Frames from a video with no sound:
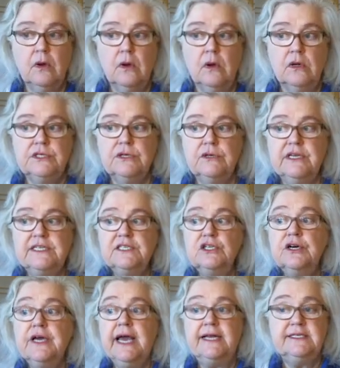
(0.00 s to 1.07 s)
So let's
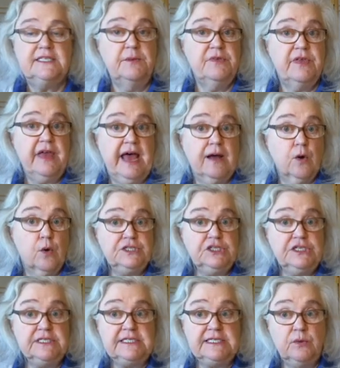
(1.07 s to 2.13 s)
look at some of the
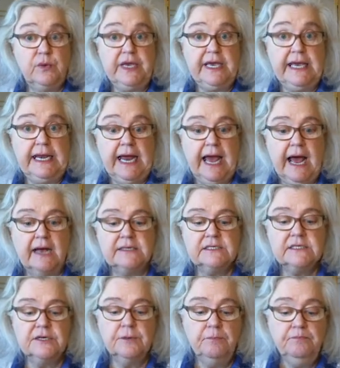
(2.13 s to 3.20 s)
questions that we can
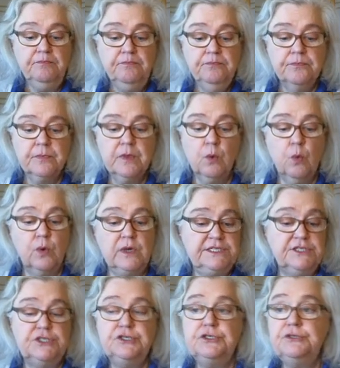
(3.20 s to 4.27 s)
ask. What did
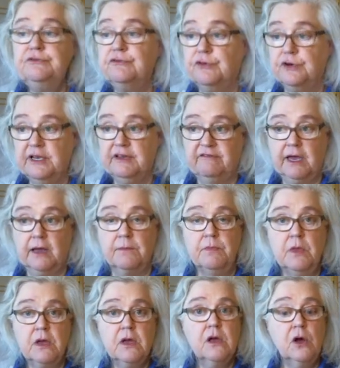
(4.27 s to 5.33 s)
you do for a living?
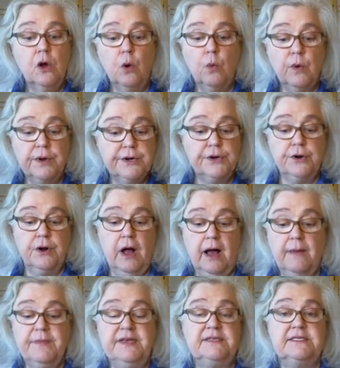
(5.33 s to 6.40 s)
What are your
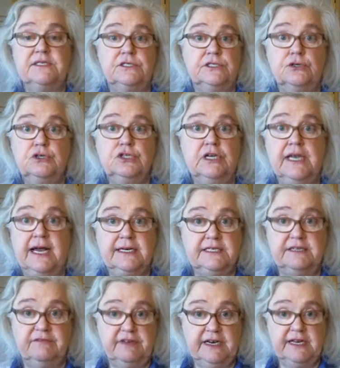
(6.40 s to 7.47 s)
hobbies and social
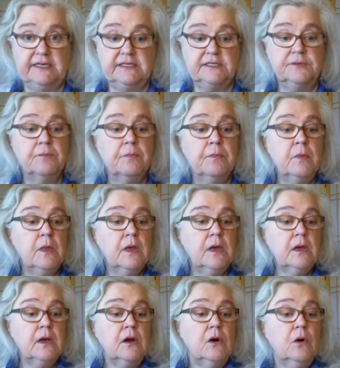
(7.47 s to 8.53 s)
activities?
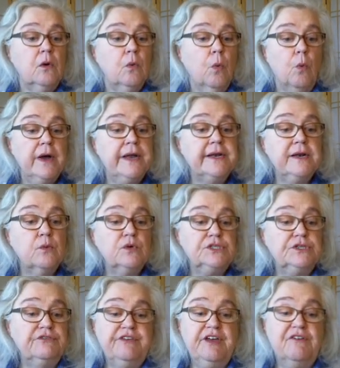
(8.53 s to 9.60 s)
What was your
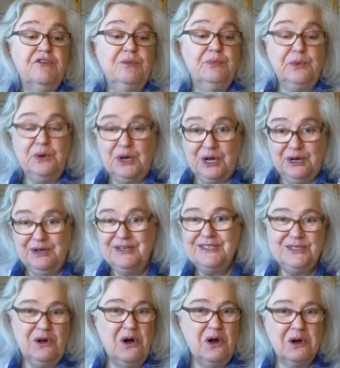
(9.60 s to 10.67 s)
favorite book,
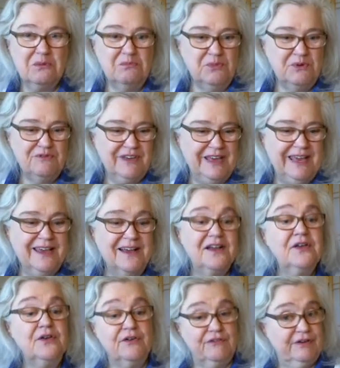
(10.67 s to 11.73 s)
song, movie,
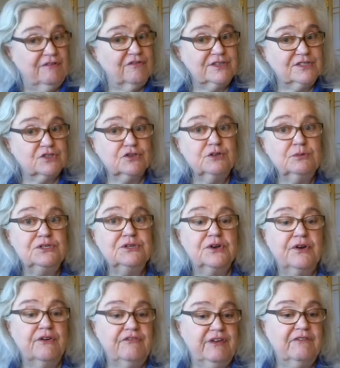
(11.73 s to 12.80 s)
your favorite scripture,
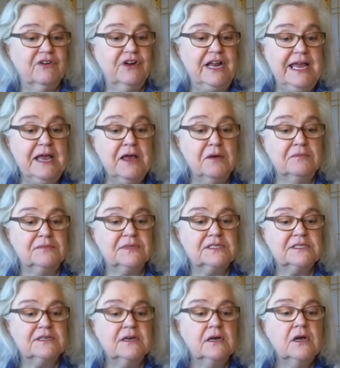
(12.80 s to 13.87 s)
your favorite
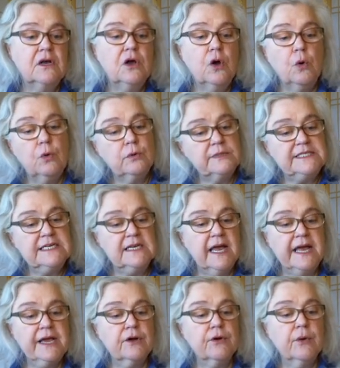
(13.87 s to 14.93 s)
hymns? What was it
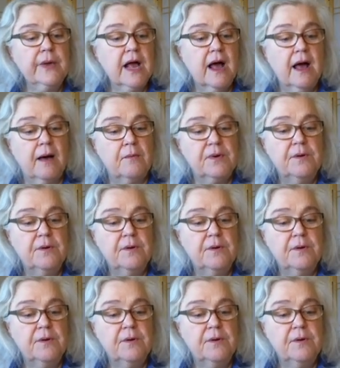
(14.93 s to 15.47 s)
like growing up?